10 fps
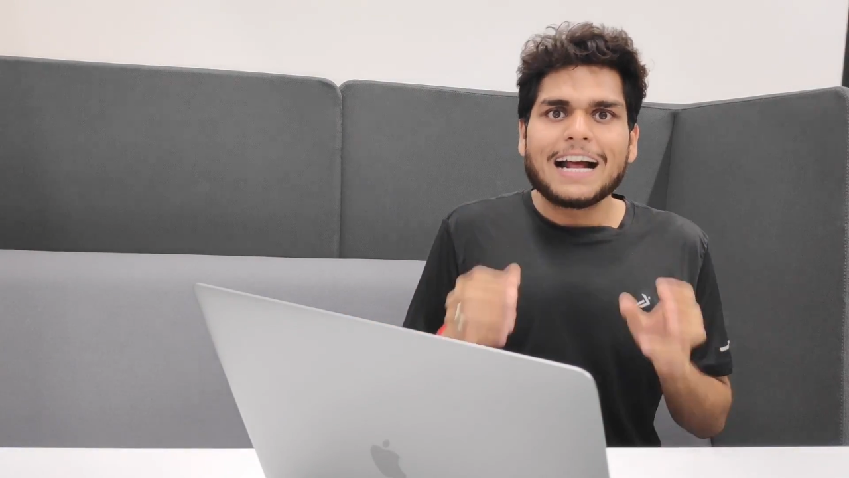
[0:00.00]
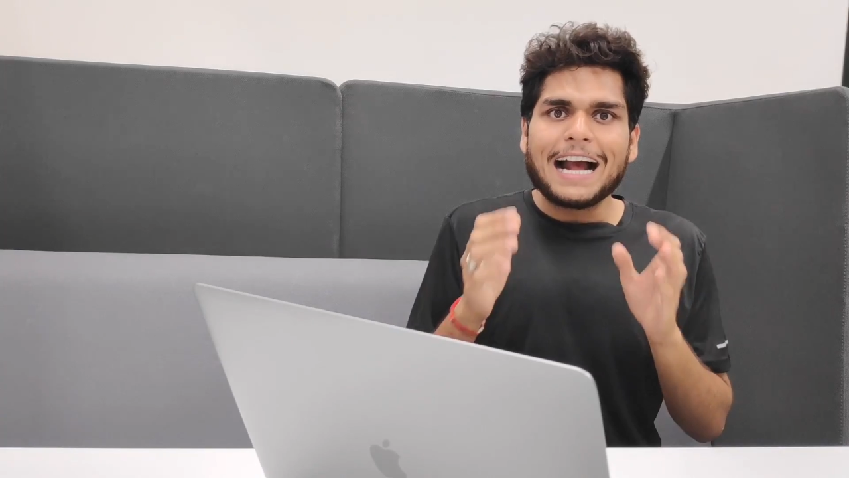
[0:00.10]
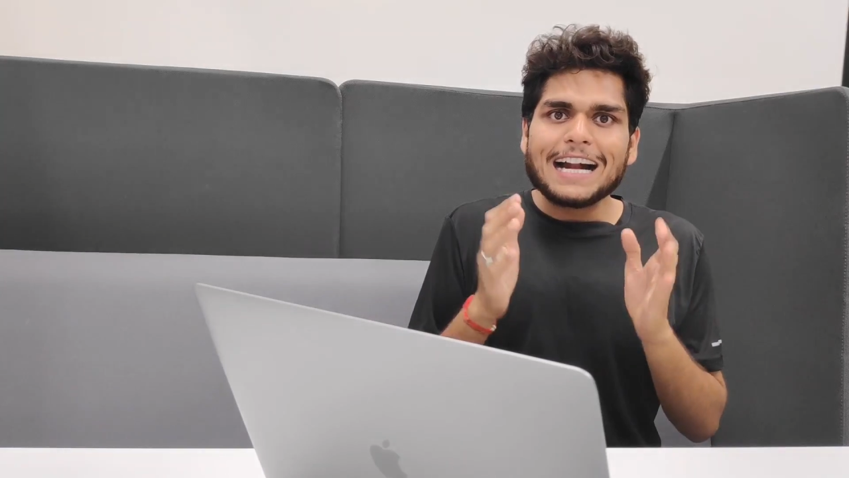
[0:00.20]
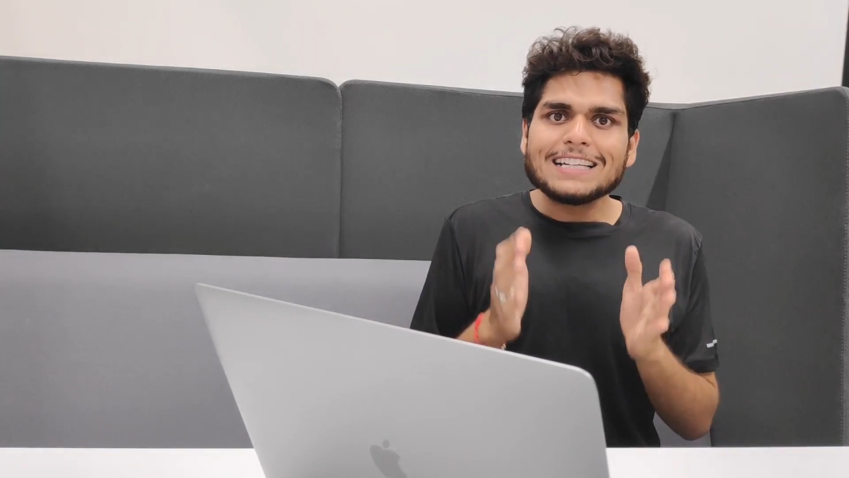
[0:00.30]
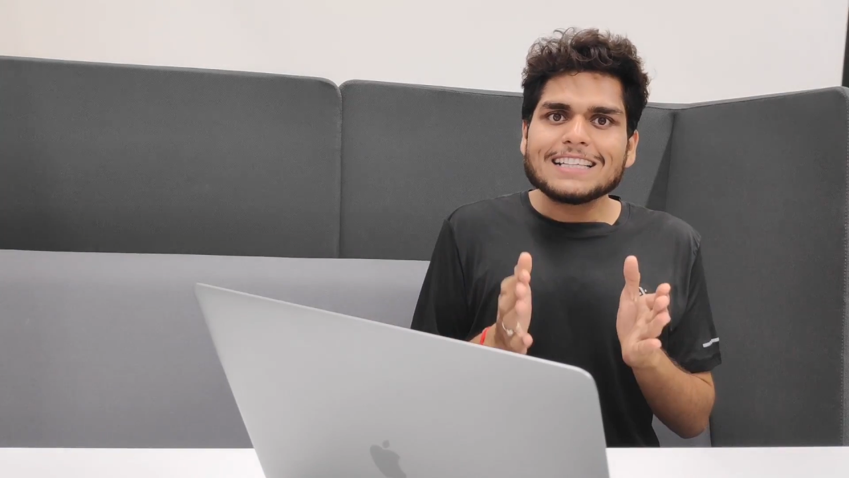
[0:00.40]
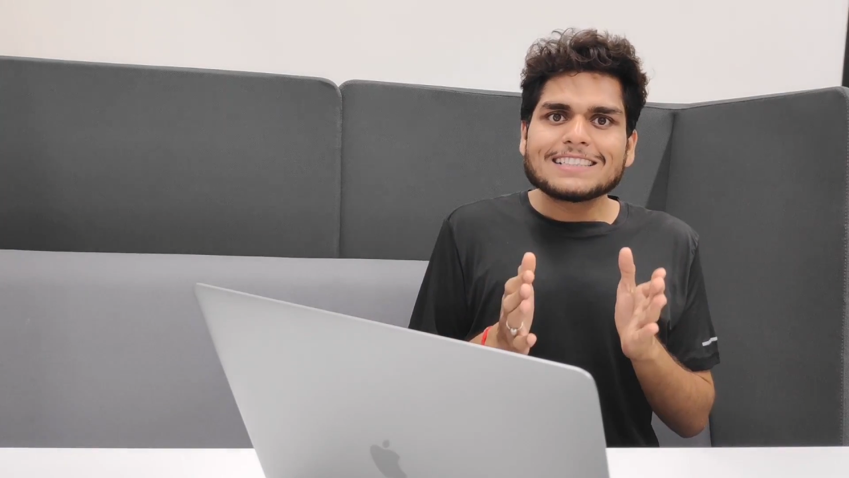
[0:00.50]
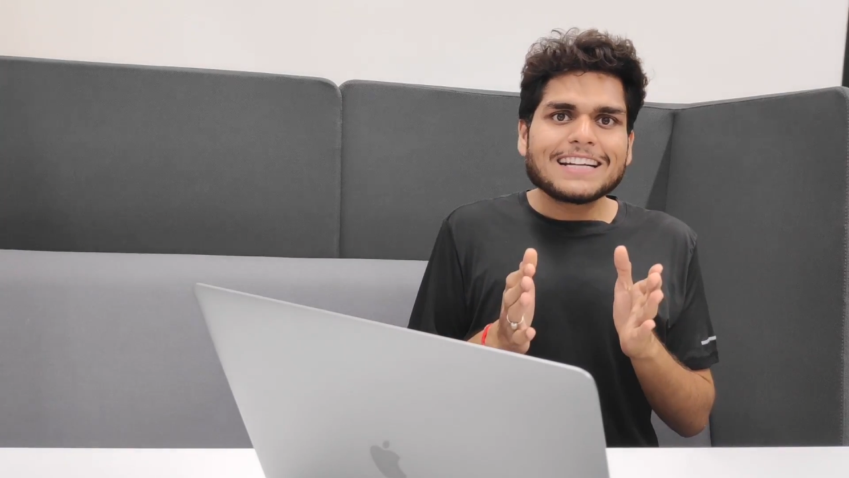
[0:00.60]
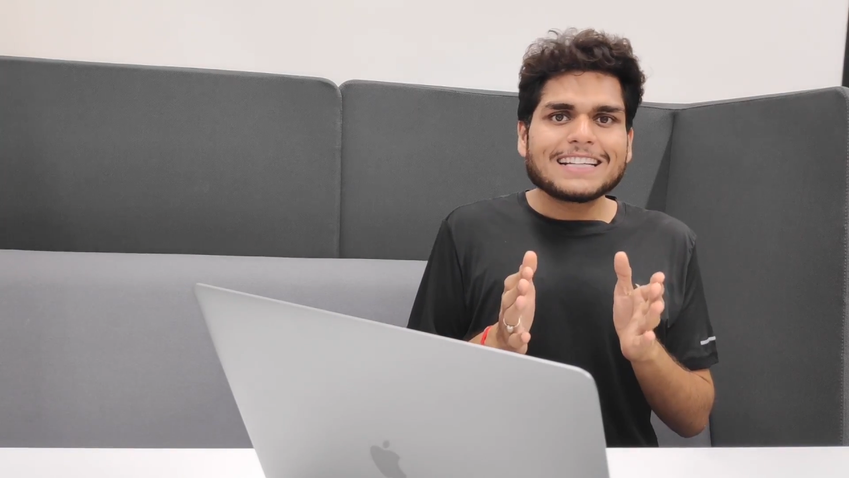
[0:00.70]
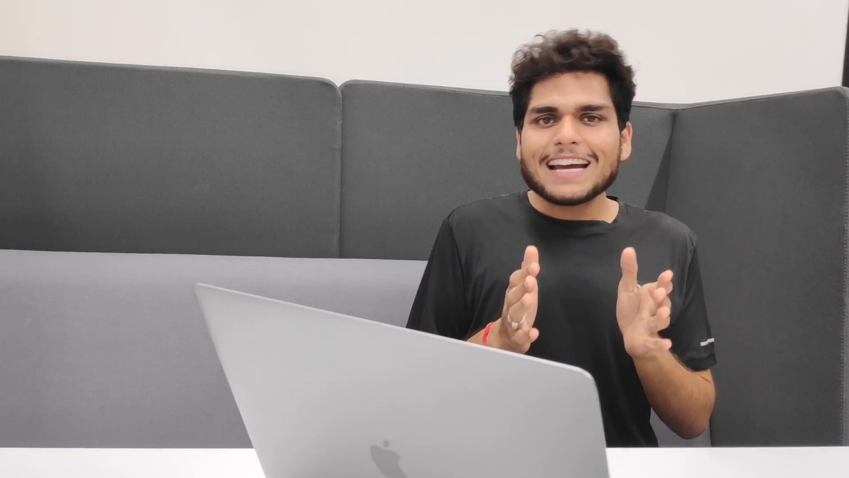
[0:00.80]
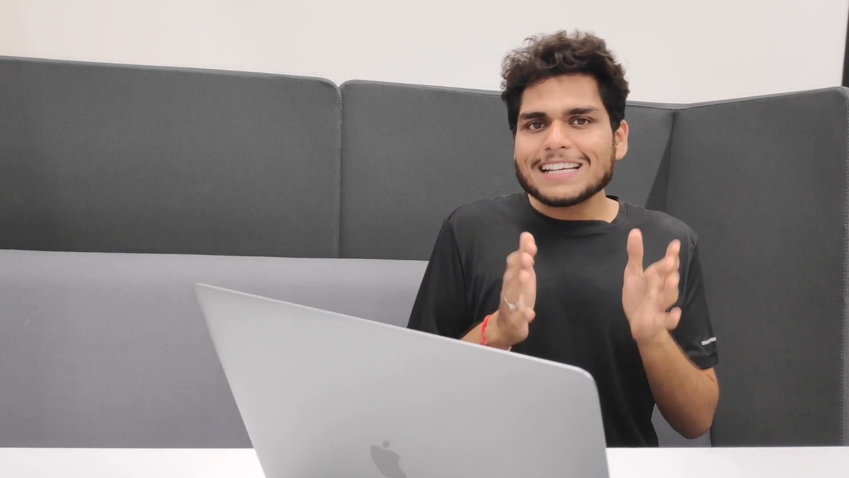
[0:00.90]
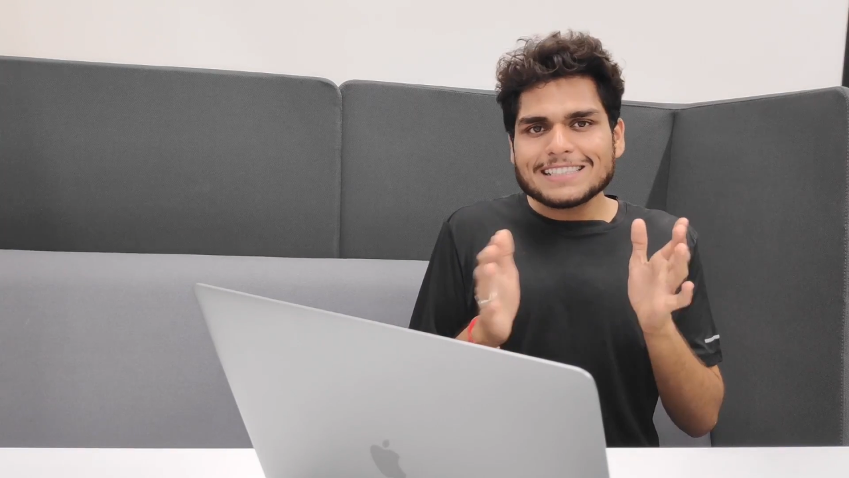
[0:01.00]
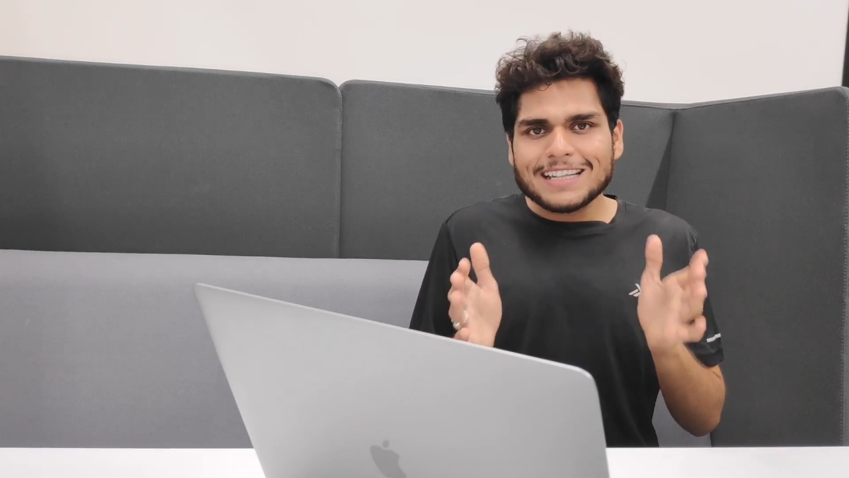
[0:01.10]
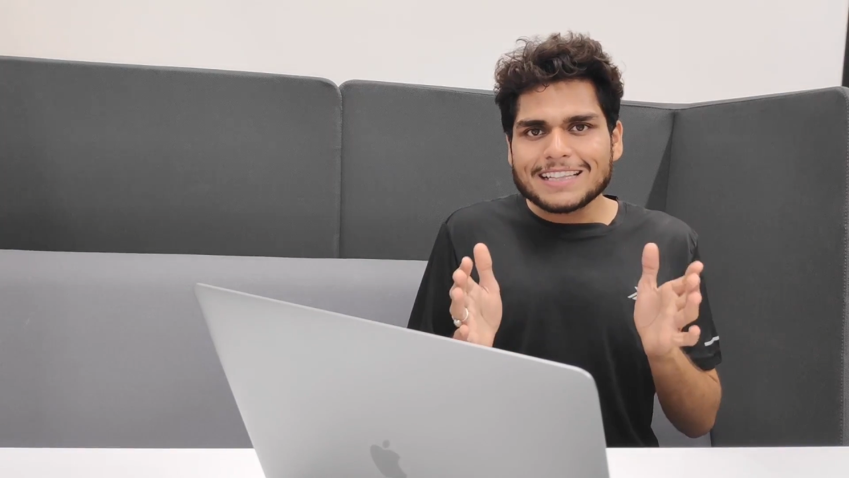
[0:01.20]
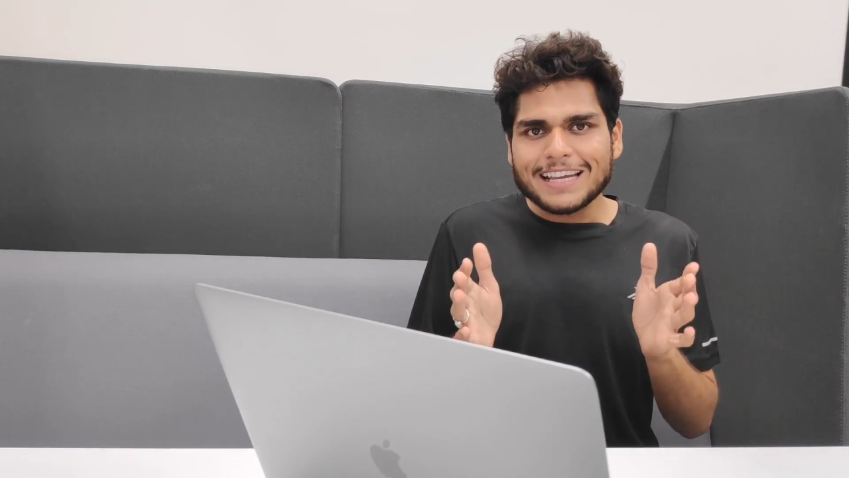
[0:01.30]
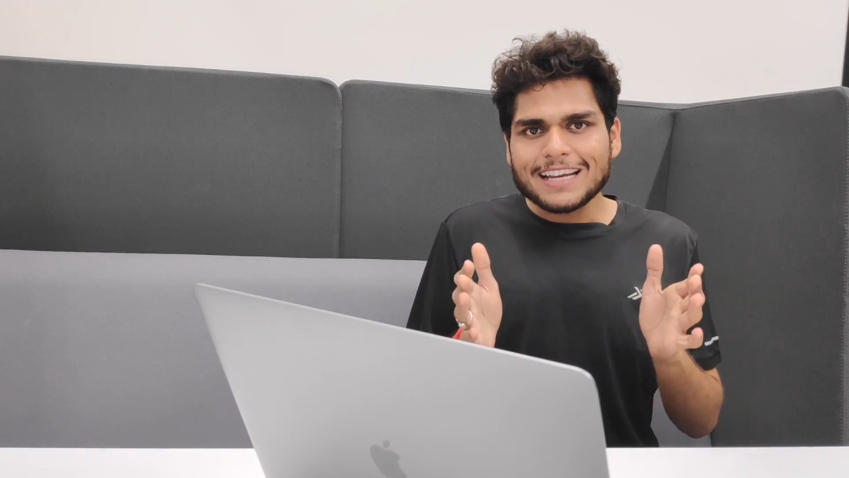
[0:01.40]
And this data is
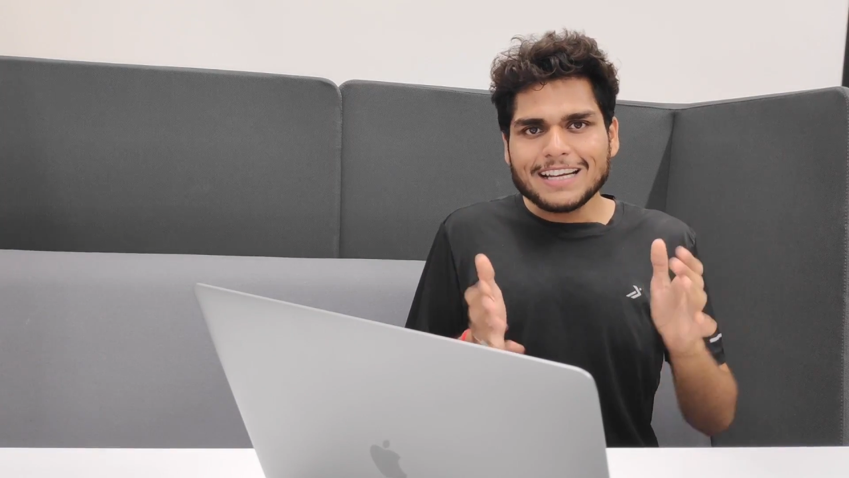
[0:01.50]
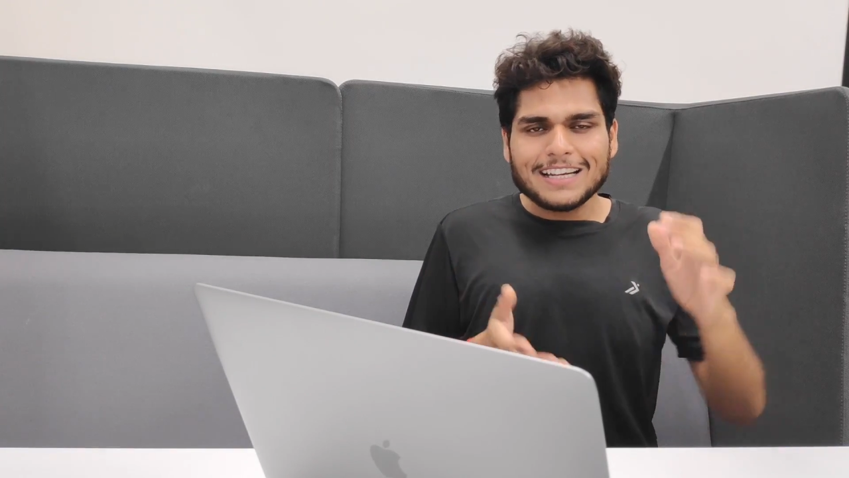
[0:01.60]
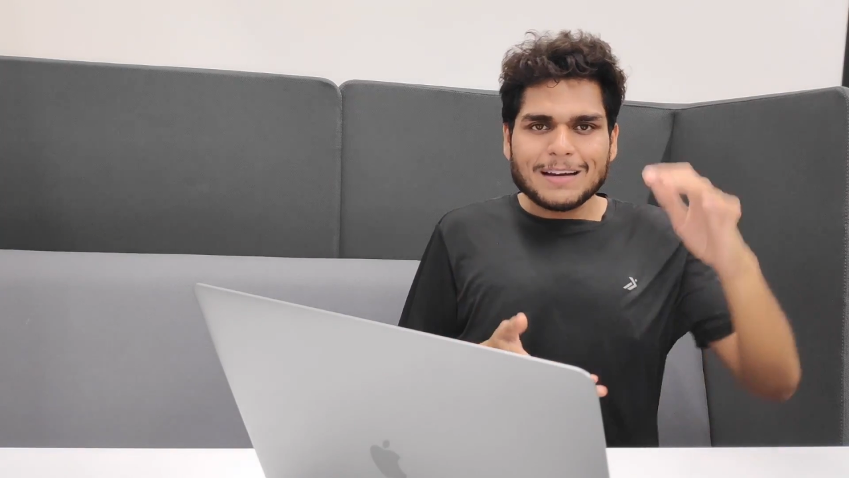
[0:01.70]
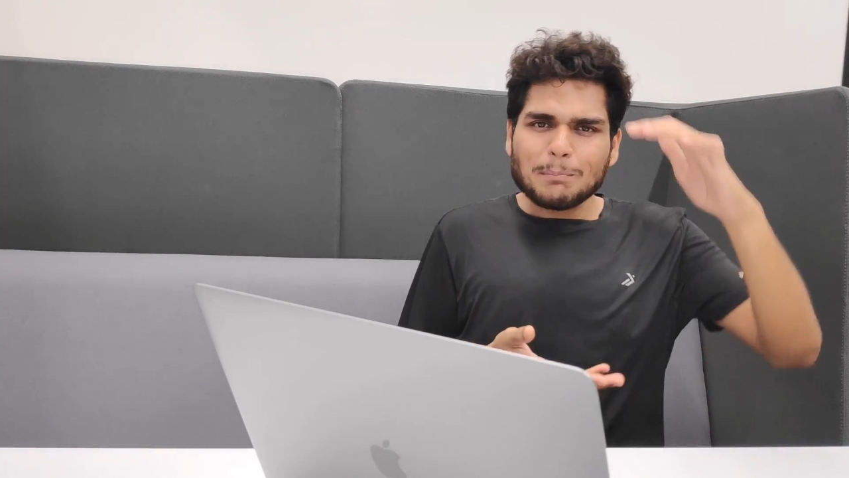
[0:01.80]
nothing